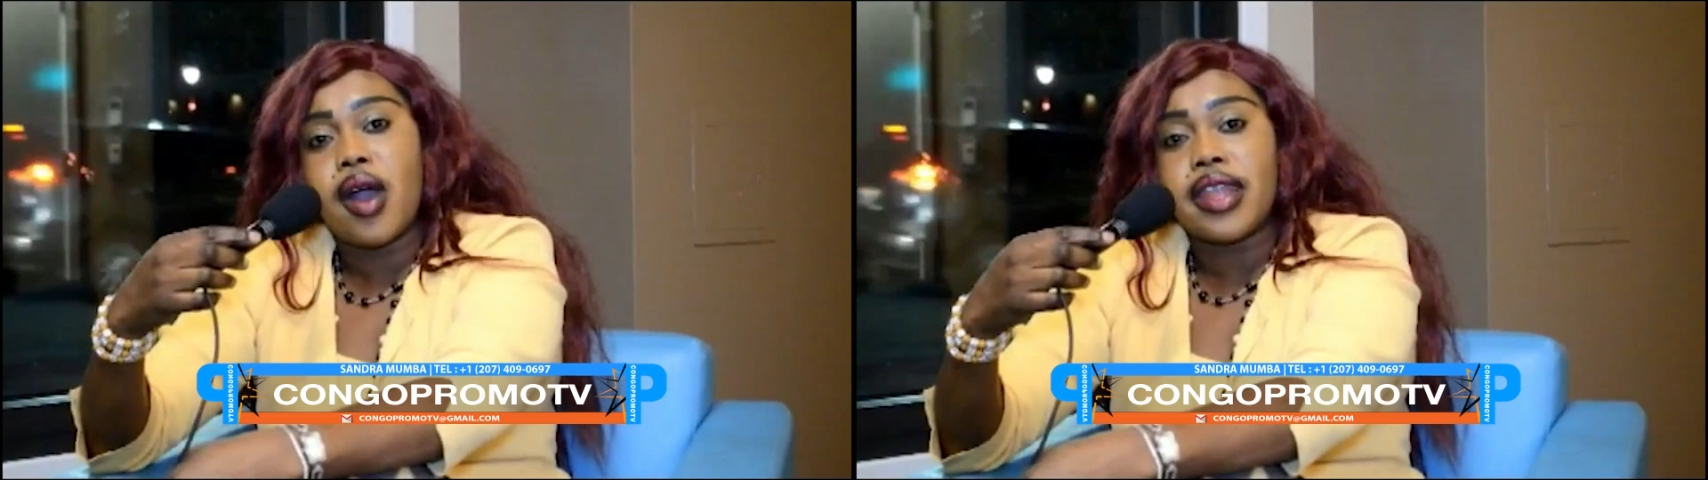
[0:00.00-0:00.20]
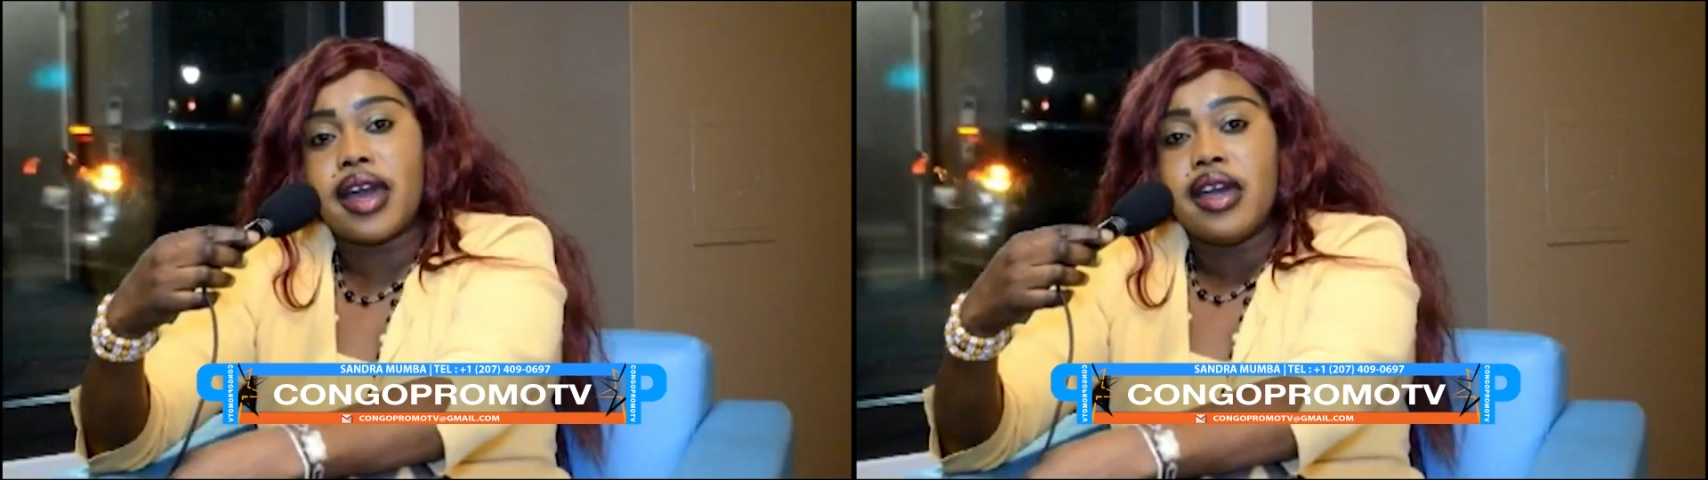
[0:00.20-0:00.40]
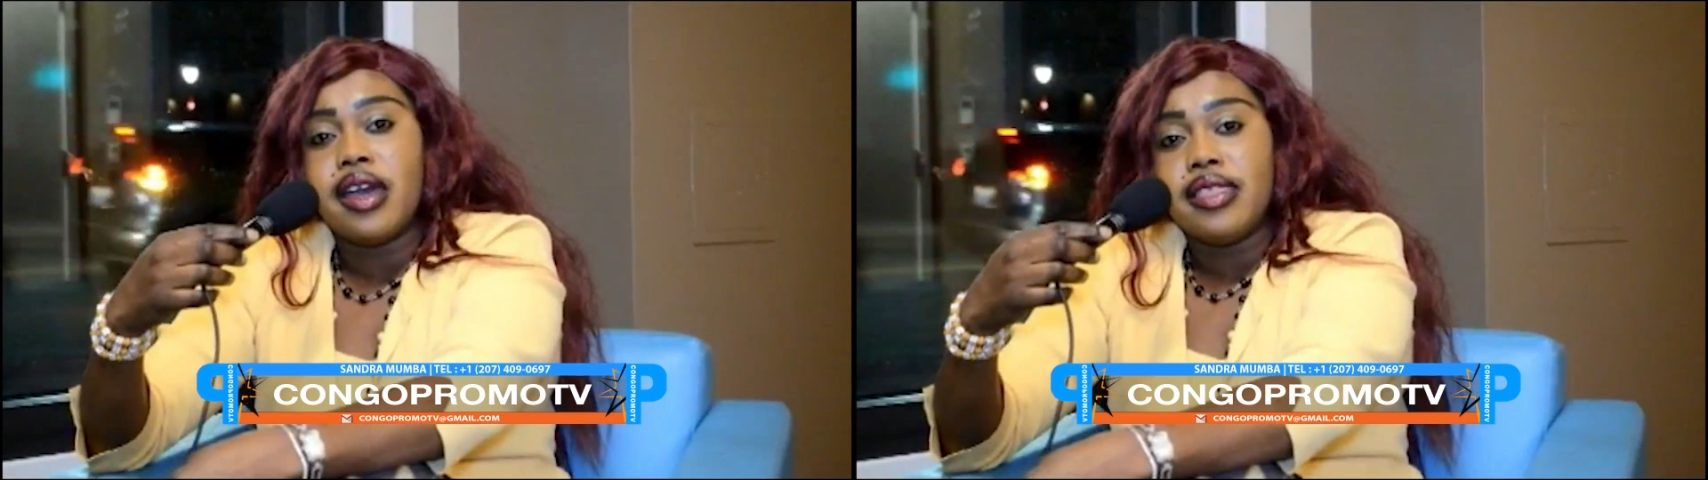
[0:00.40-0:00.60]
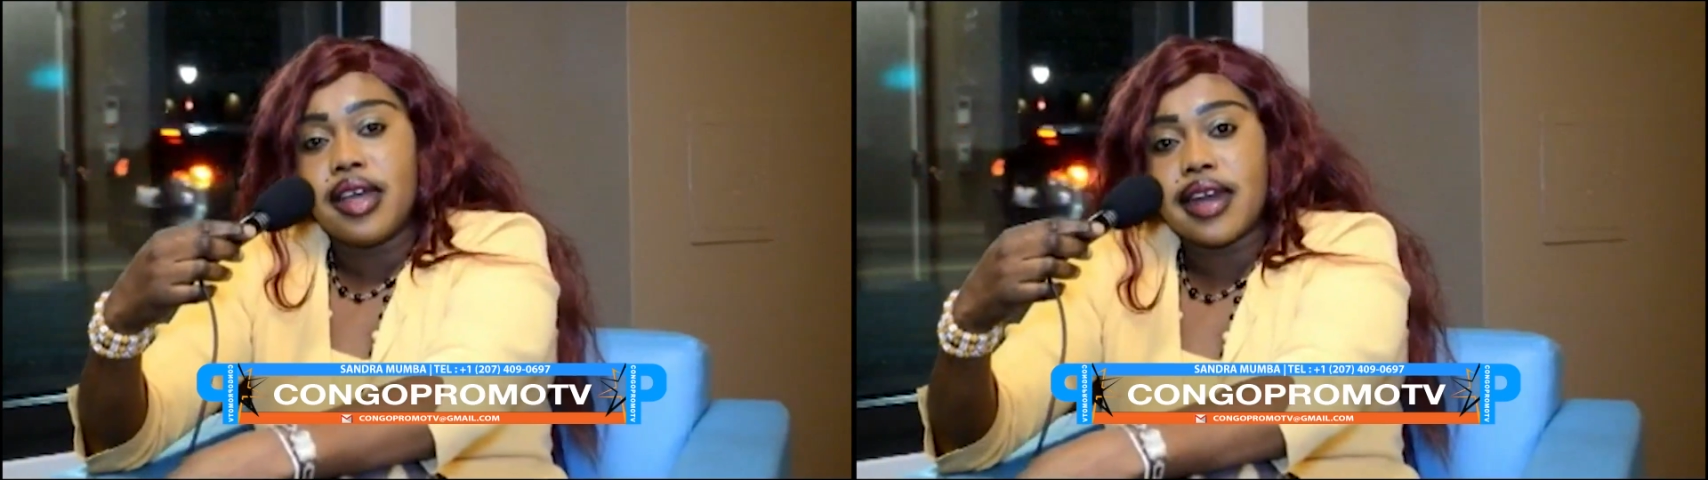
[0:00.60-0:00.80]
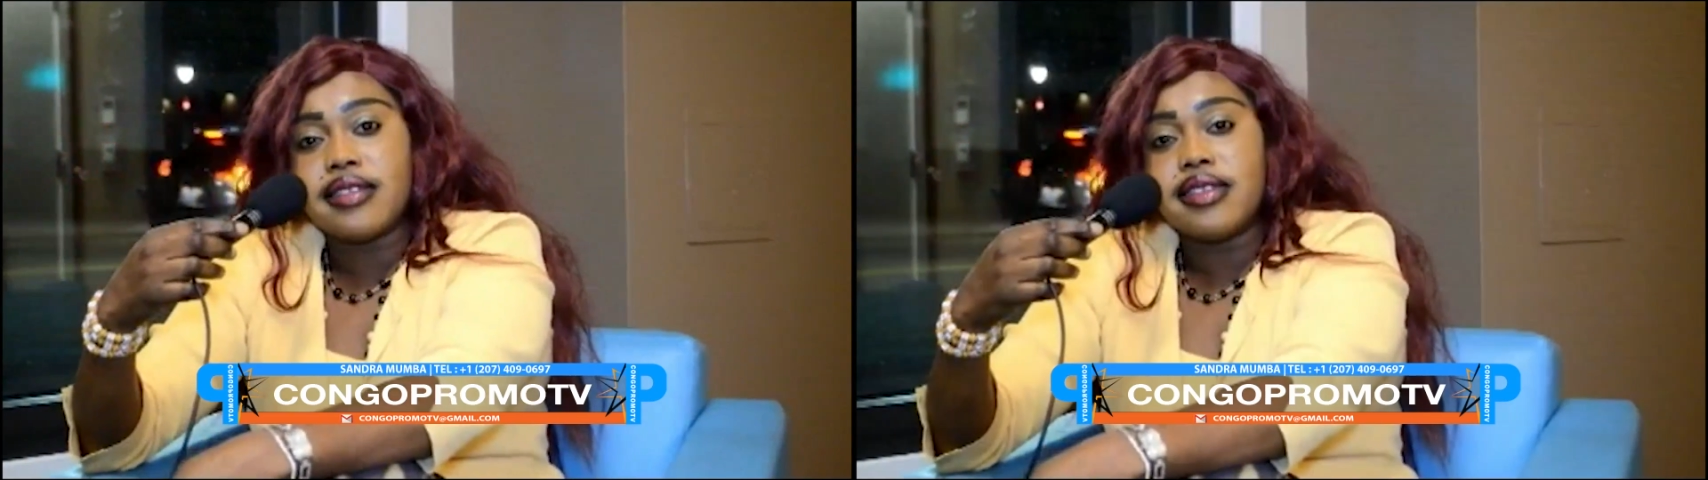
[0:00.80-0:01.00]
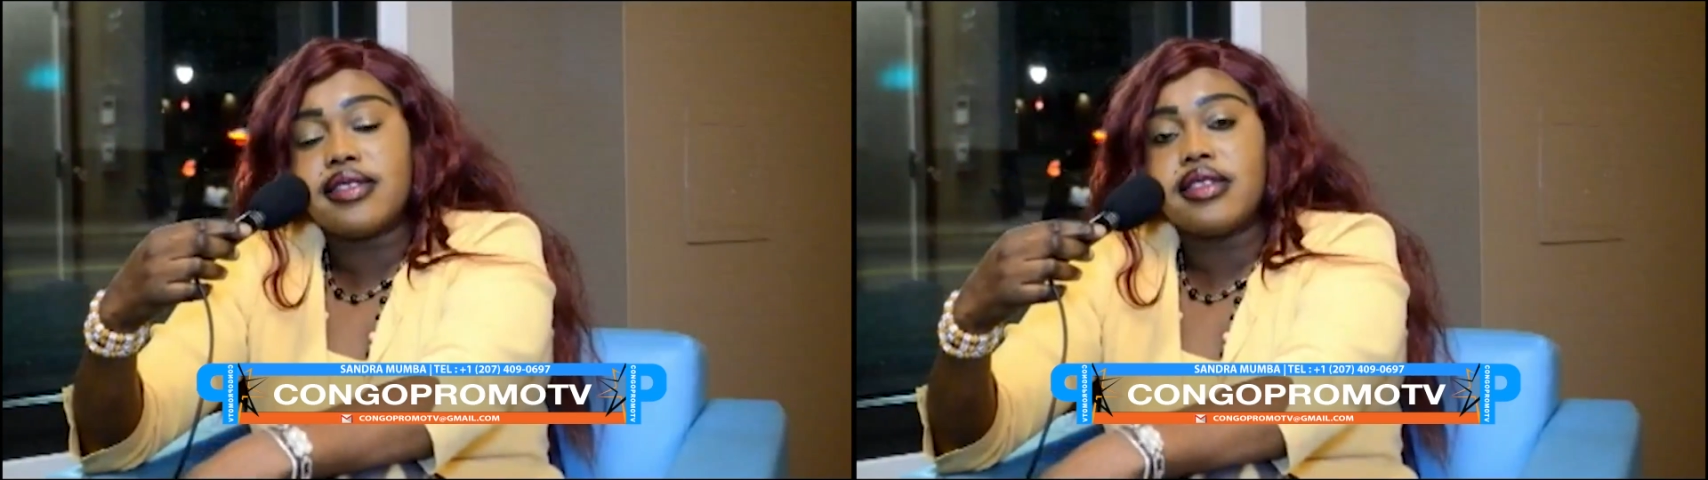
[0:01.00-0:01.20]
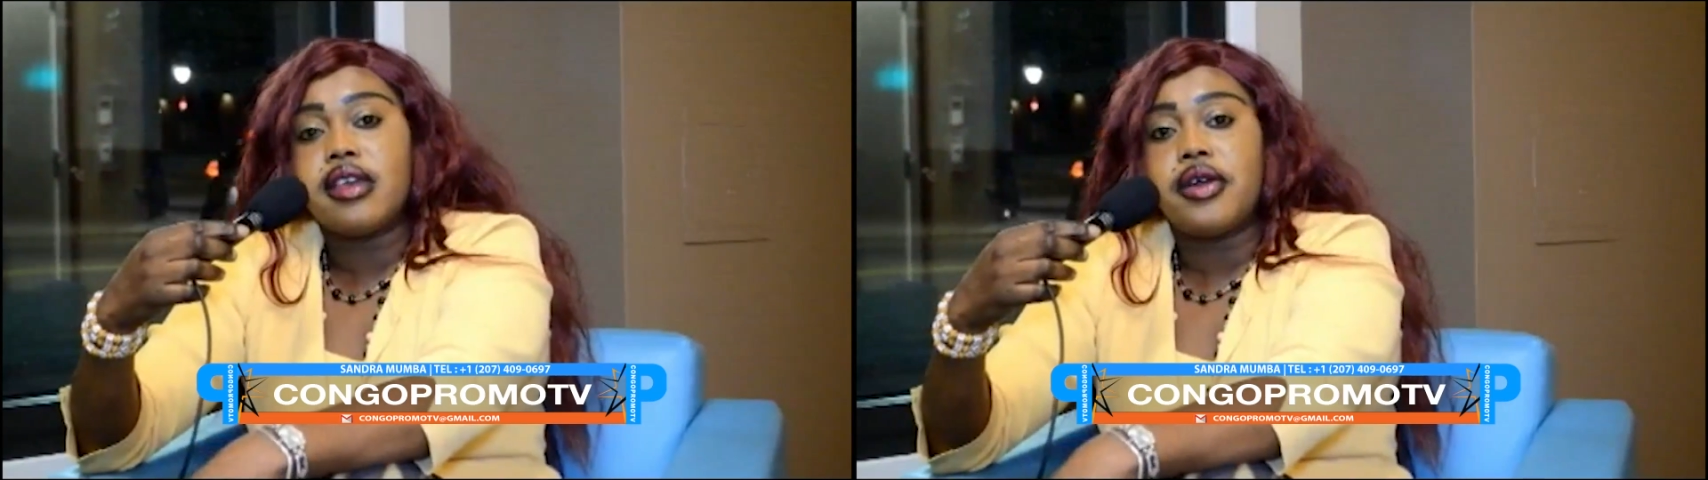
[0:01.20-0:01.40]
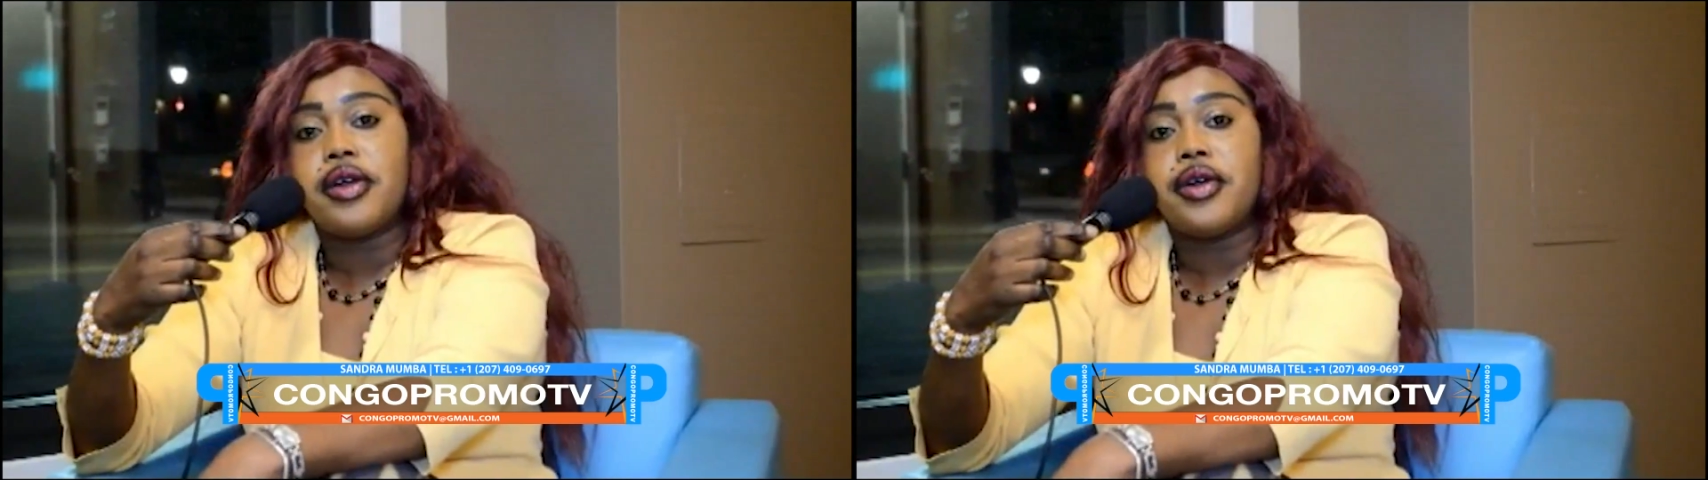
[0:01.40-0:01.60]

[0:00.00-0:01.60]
wana na kanisi